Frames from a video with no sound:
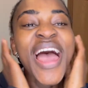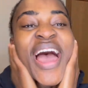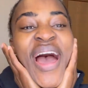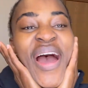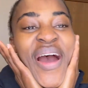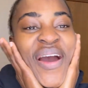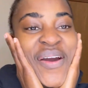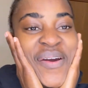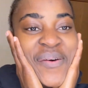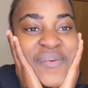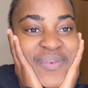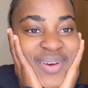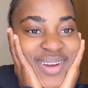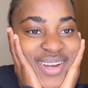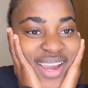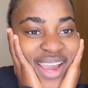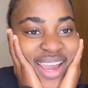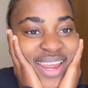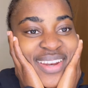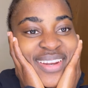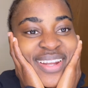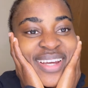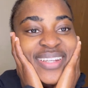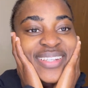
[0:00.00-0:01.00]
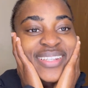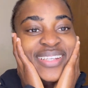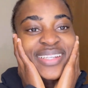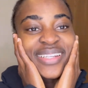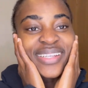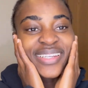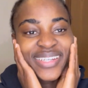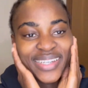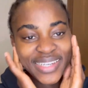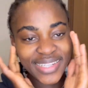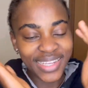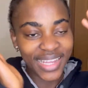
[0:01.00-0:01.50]
Oh my god, I
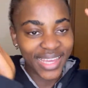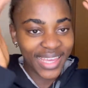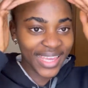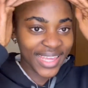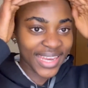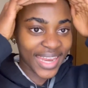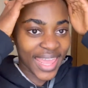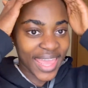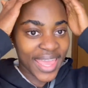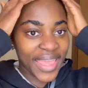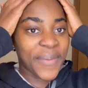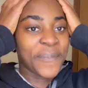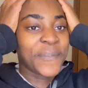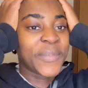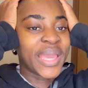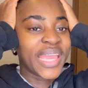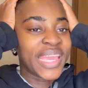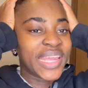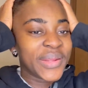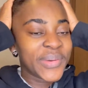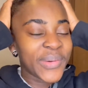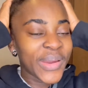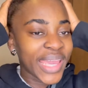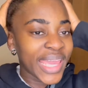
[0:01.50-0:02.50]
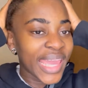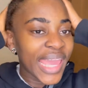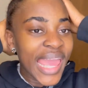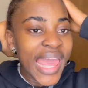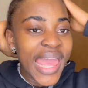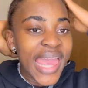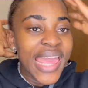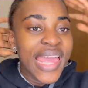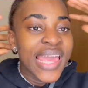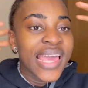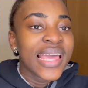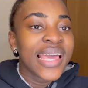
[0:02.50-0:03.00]
look like an egg. But anyway,
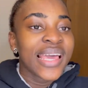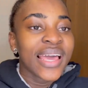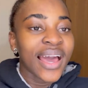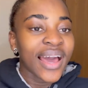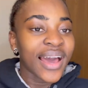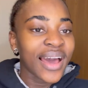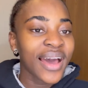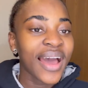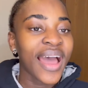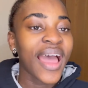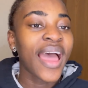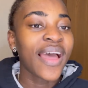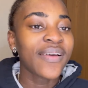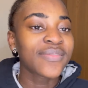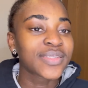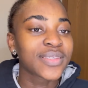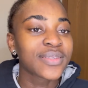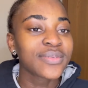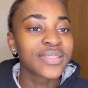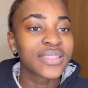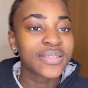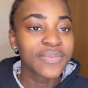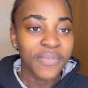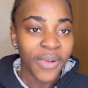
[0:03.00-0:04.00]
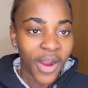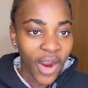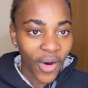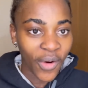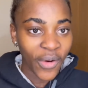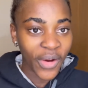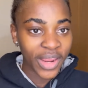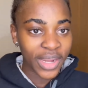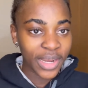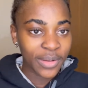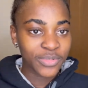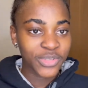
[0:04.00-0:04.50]
I have school tomorrow
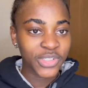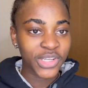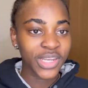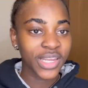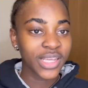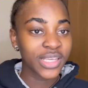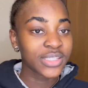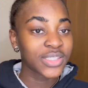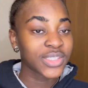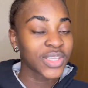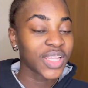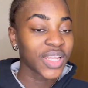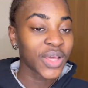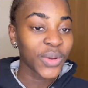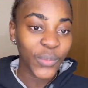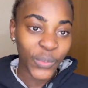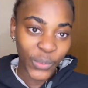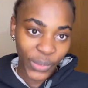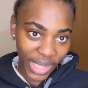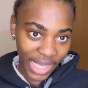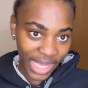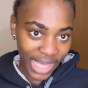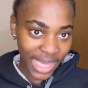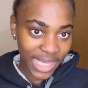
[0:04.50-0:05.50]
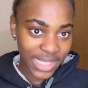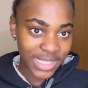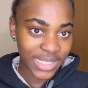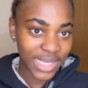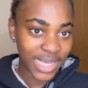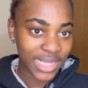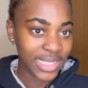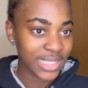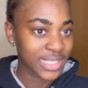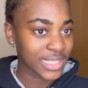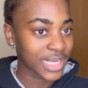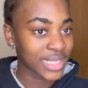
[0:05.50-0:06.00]
and I'm trying to install a wig, so I
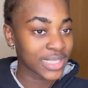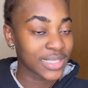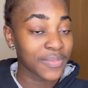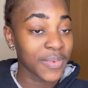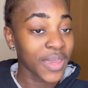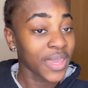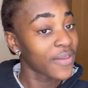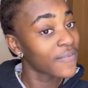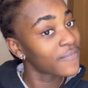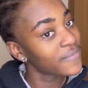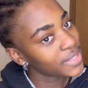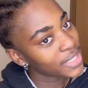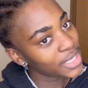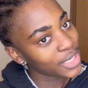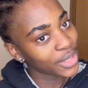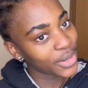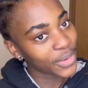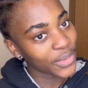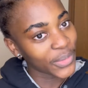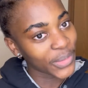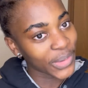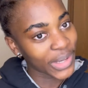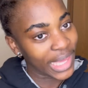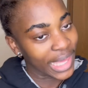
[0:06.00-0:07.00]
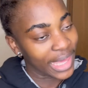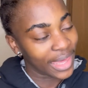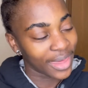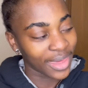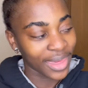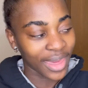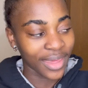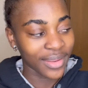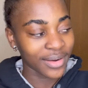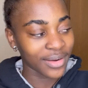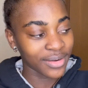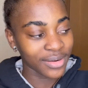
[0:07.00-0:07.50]
decided to make a video. Okay,
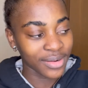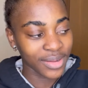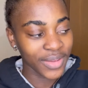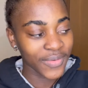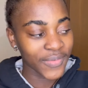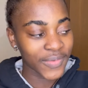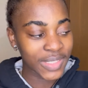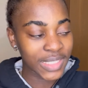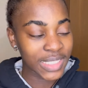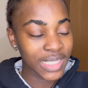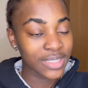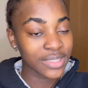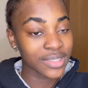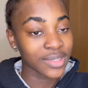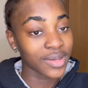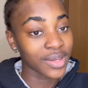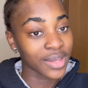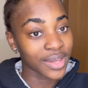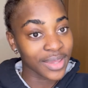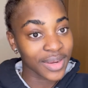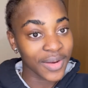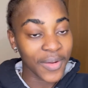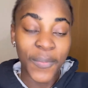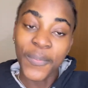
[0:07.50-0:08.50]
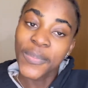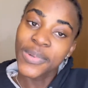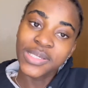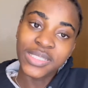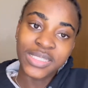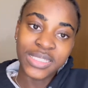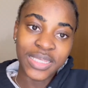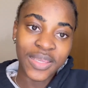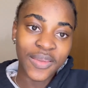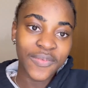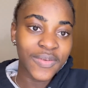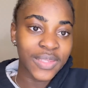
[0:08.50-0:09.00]
I don't know if it turns out good. I'll post
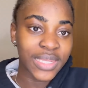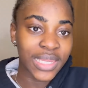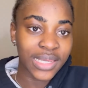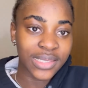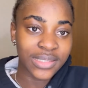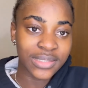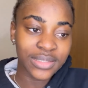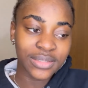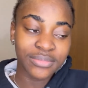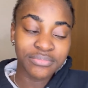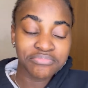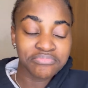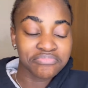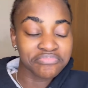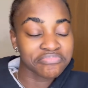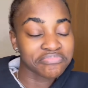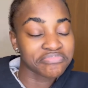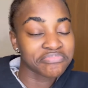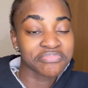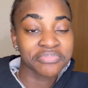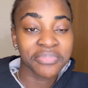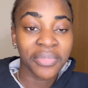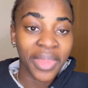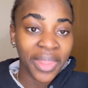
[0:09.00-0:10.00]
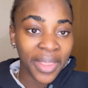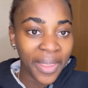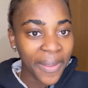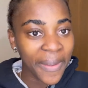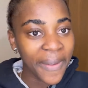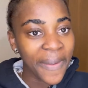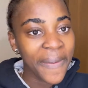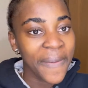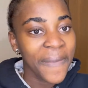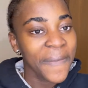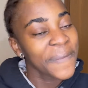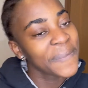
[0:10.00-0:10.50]
it if it doesn't.
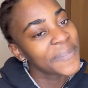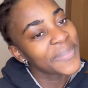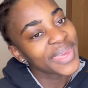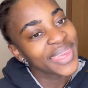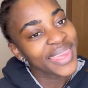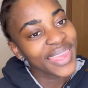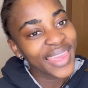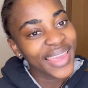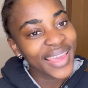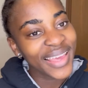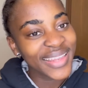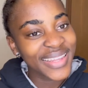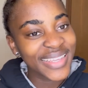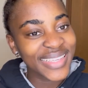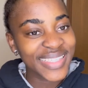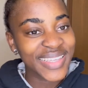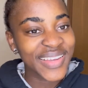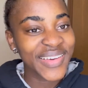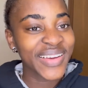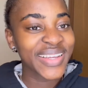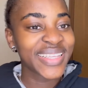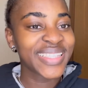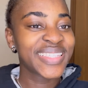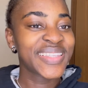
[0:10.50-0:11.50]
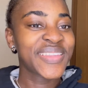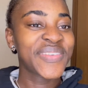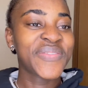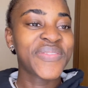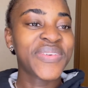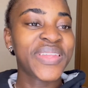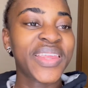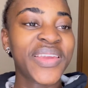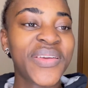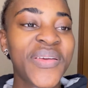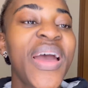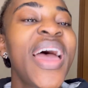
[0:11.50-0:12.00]
But yeah, let's get into the
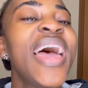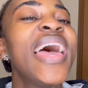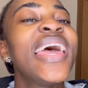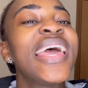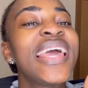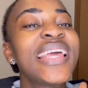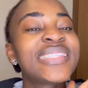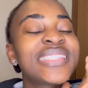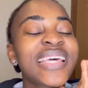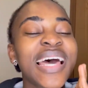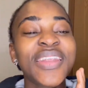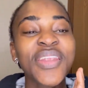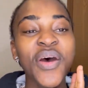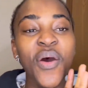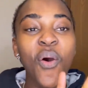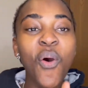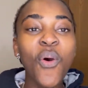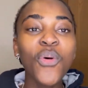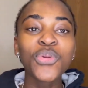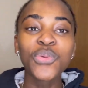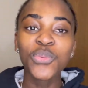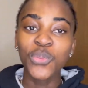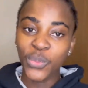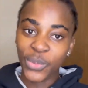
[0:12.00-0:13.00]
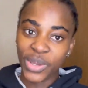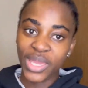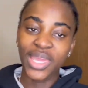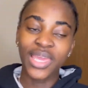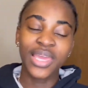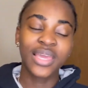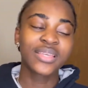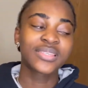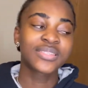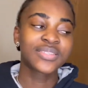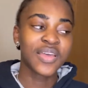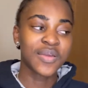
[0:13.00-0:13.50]
video. It's an old wig,
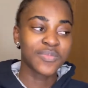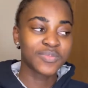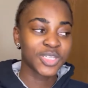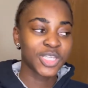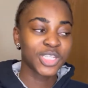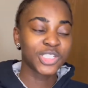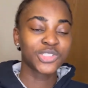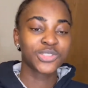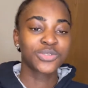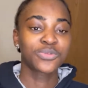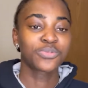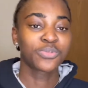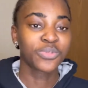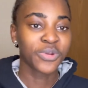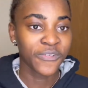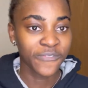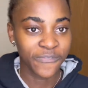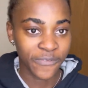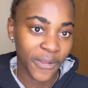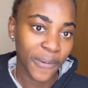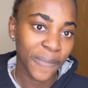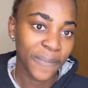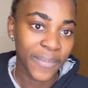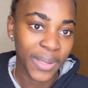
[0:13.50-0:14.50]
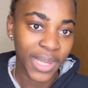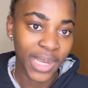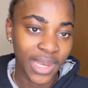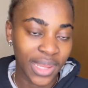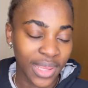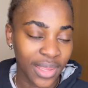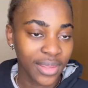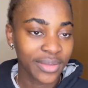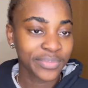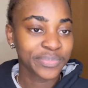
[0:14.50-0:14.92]
so I'm just revamping it.